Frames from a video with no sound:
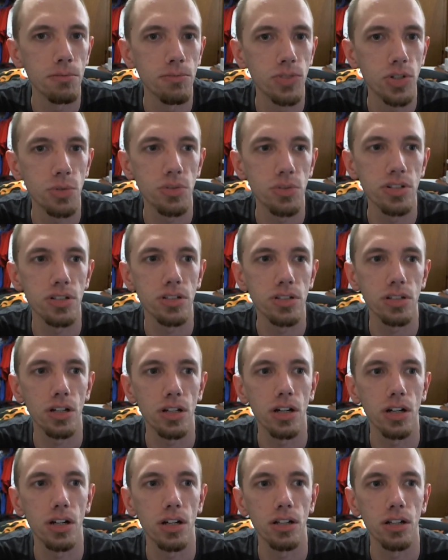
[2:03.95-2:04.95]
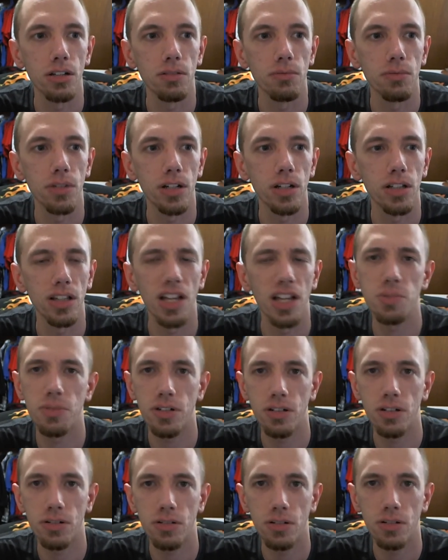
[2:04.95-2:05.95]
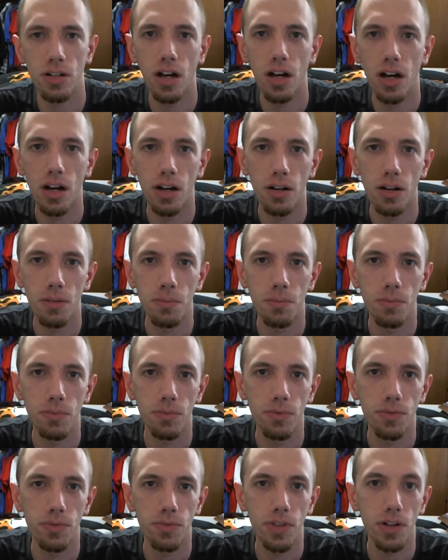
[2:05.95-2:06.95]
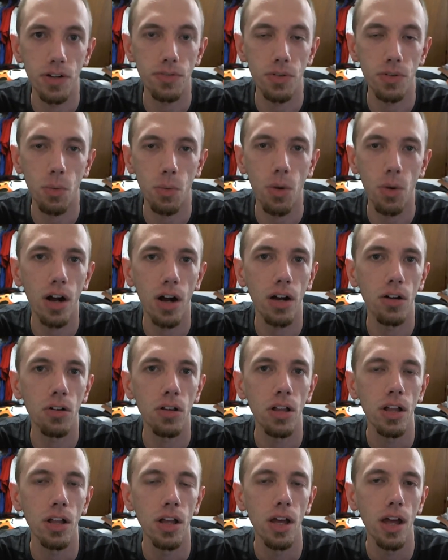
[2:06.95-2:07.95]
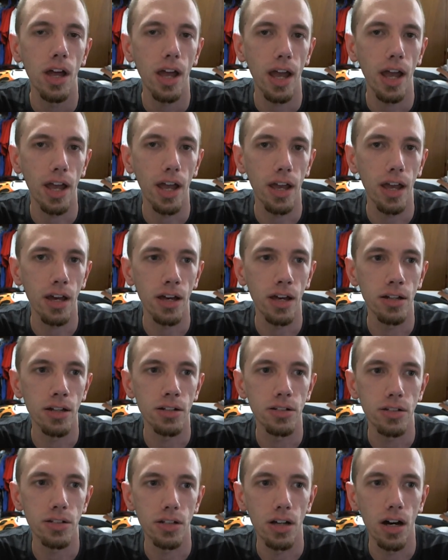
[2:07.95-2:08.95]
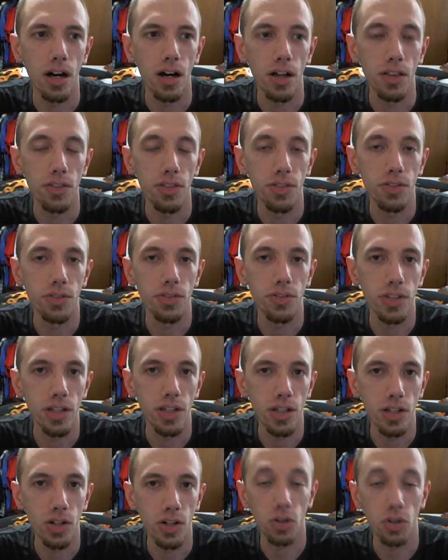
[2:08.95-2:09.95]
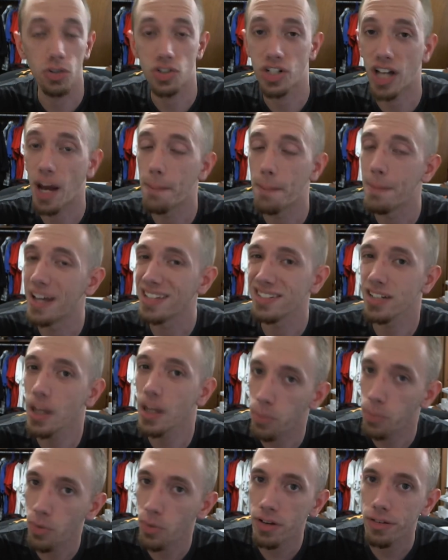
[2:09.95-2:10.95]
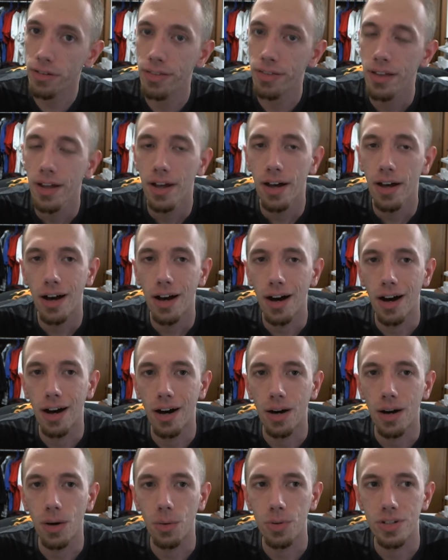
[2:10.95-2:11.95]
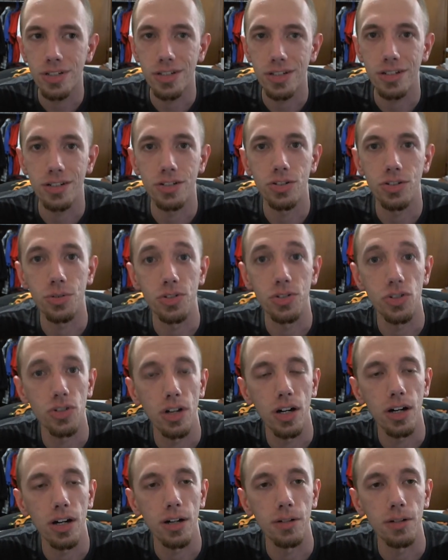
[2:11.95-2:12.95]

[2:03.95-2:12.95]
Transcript: She was a lesbian there for a while, and the girl she got messed up with was into doing